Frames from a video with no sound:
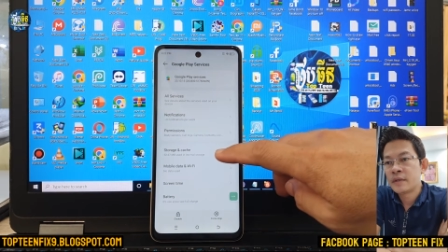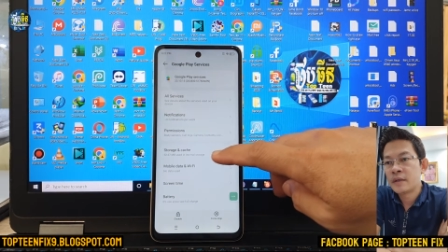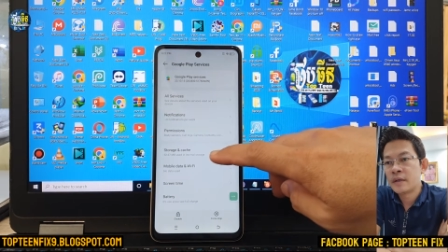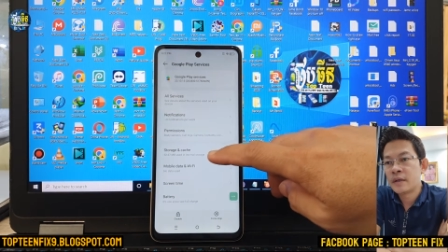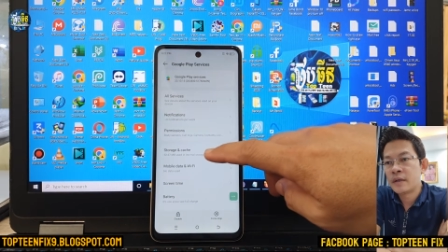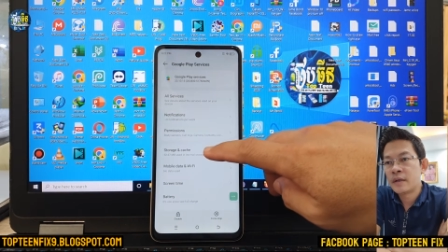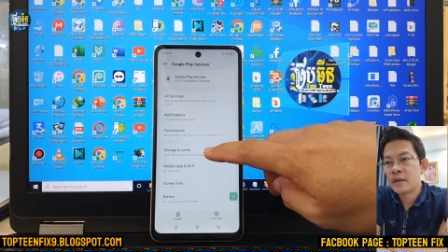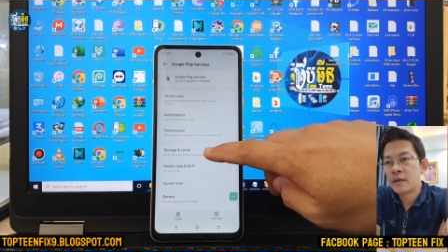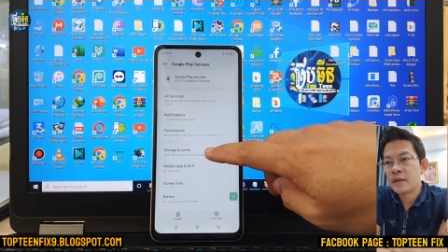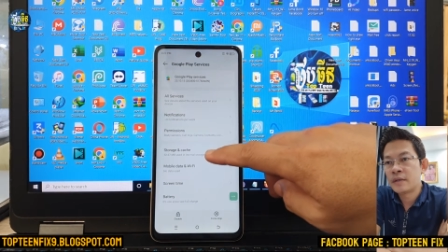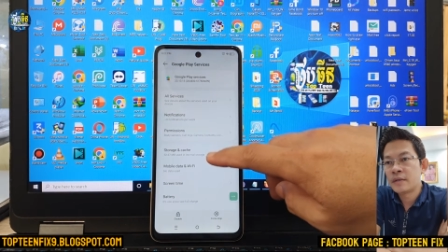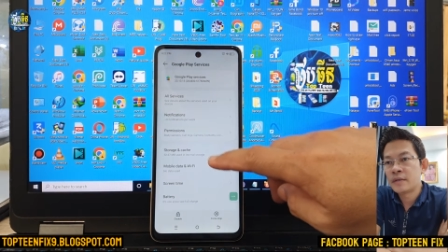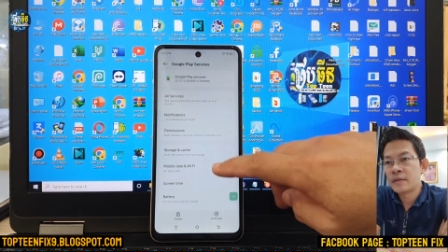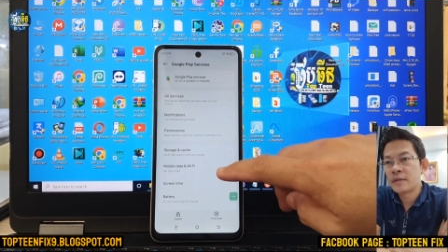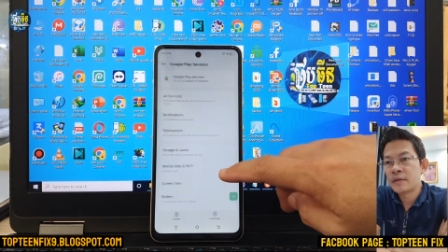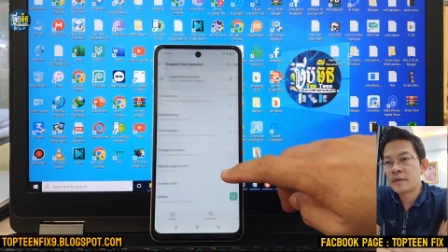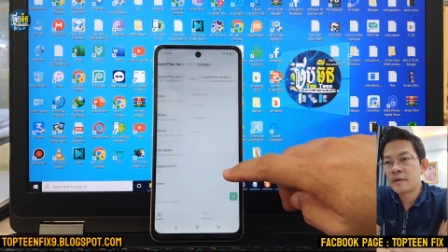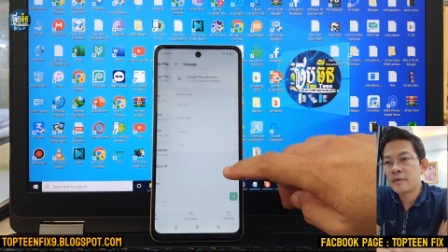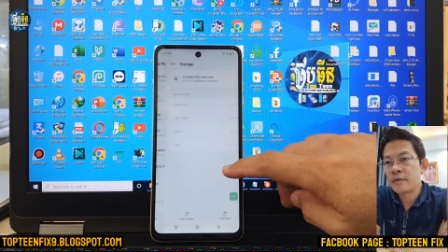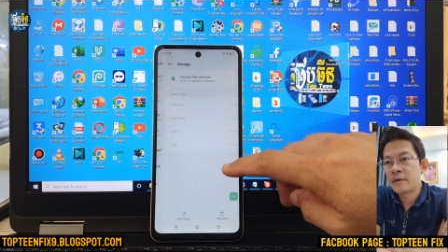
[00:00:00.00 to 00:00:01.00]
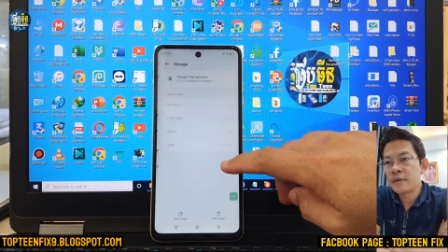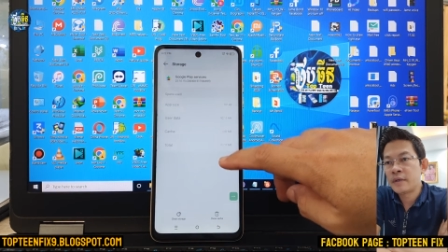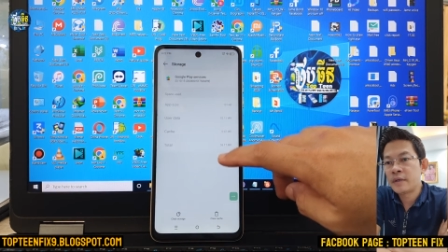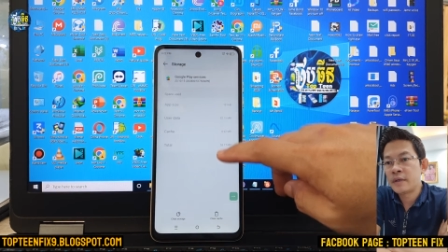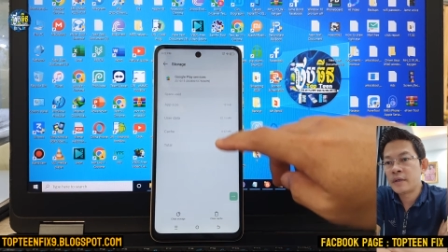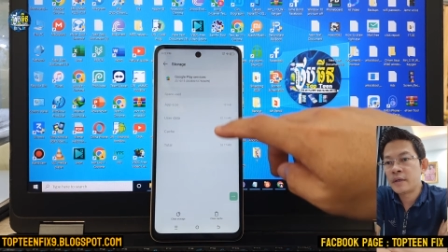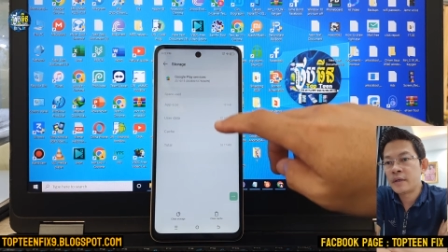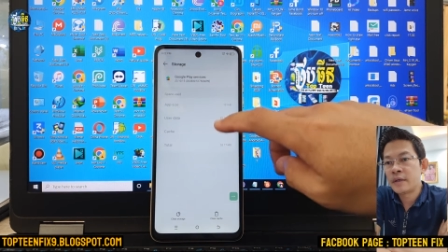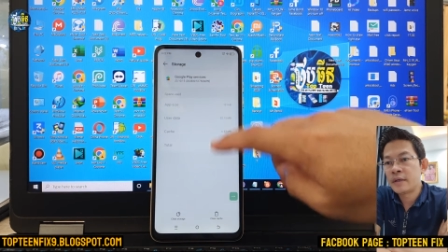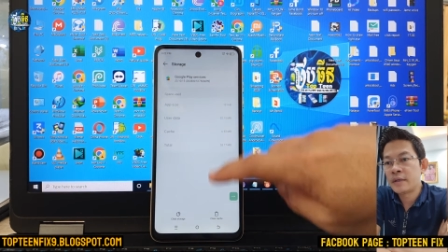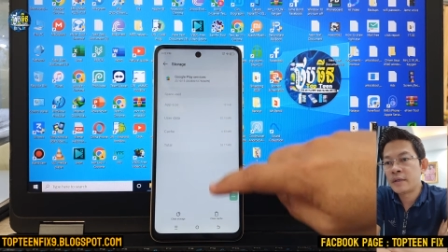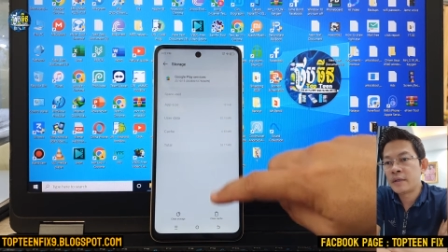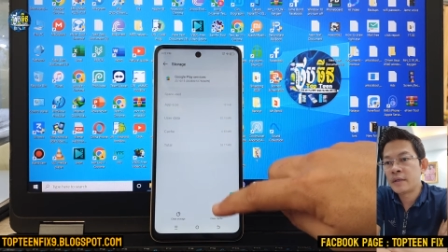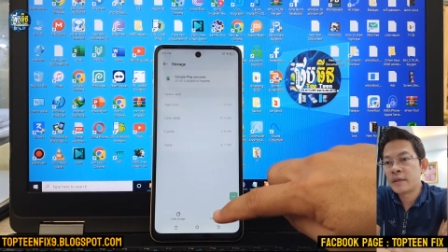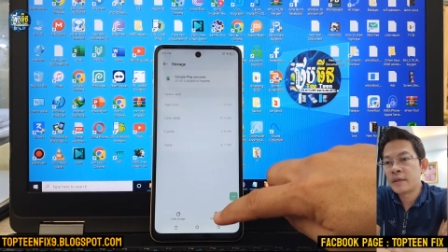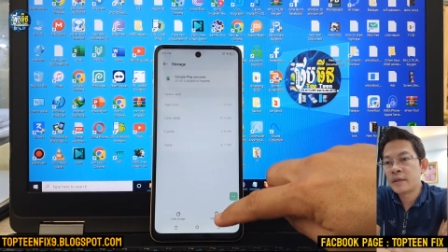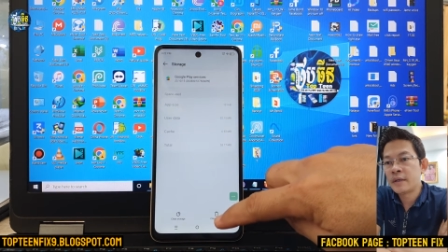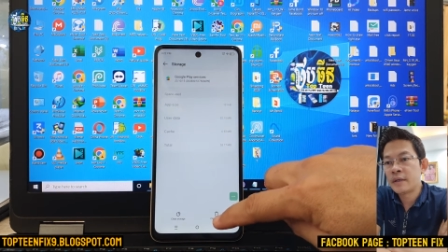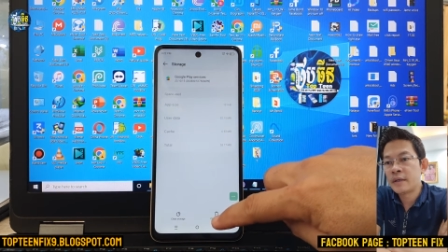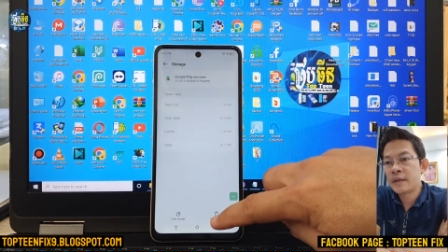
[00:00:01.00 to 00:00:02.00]
uh, store it and
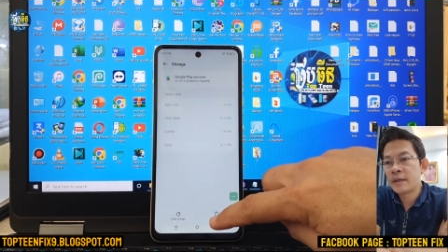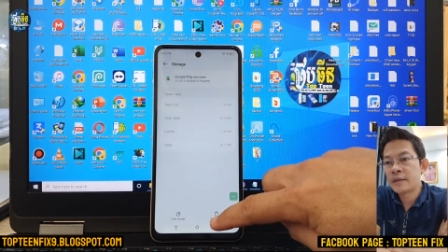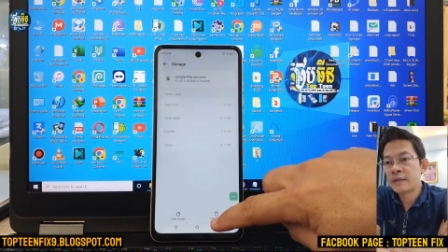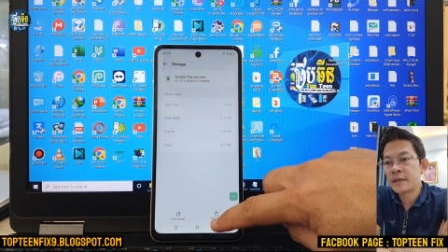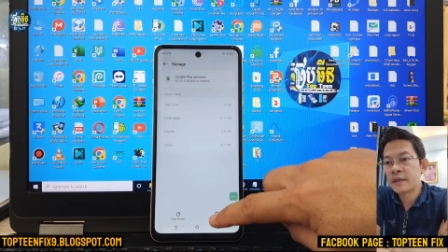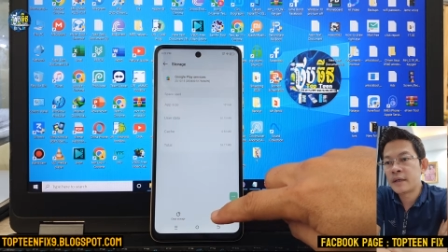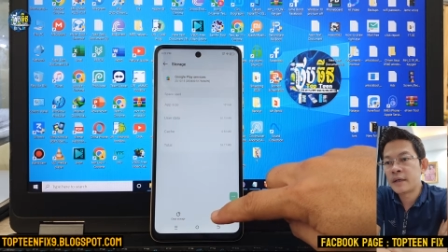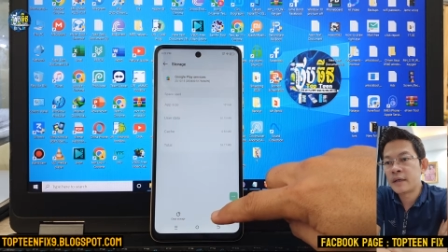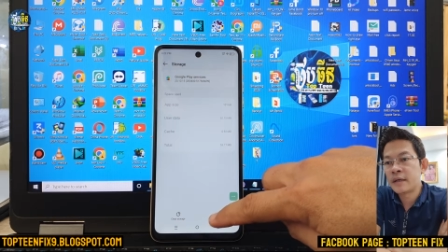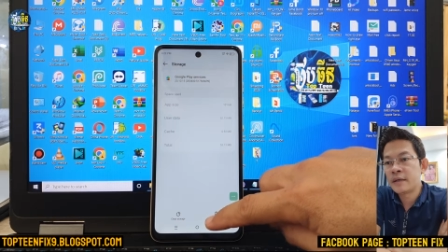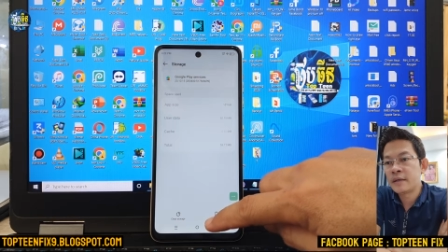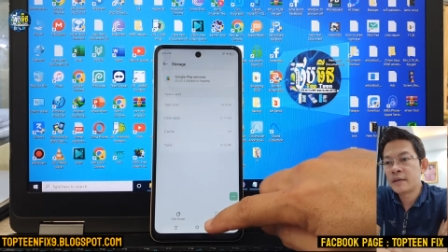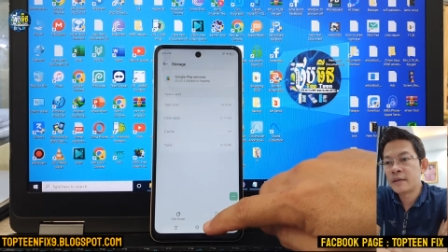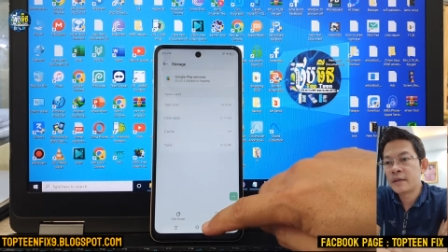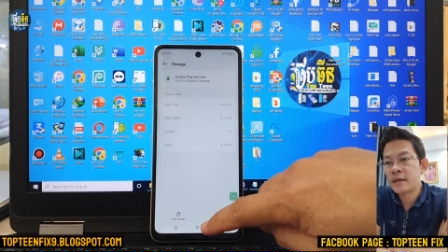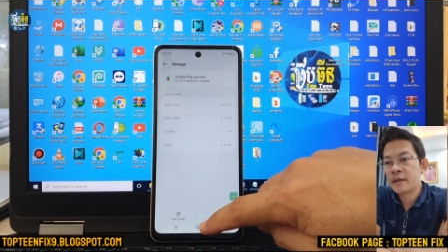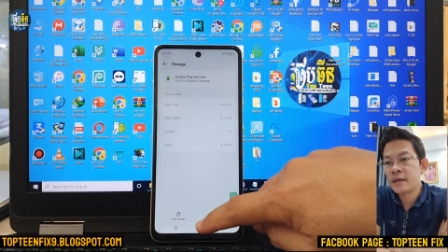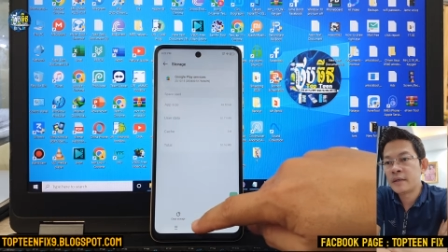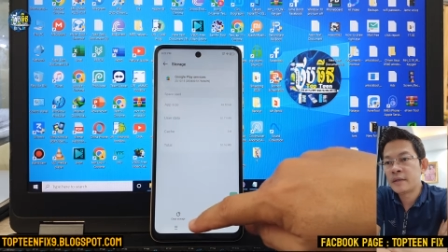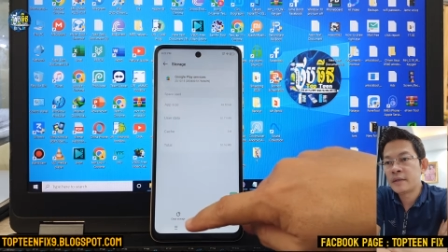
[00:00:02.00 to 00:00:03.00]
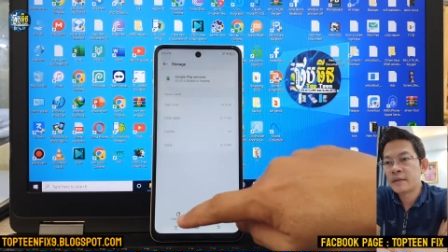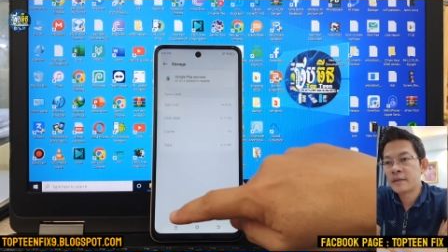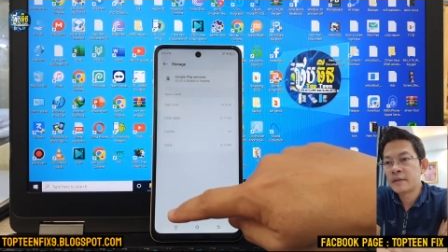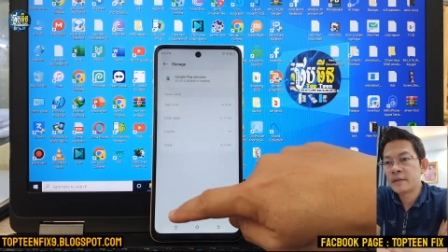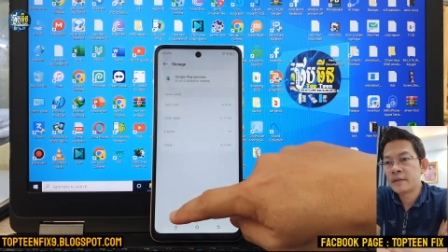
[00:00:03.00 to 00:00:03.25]
clear data okay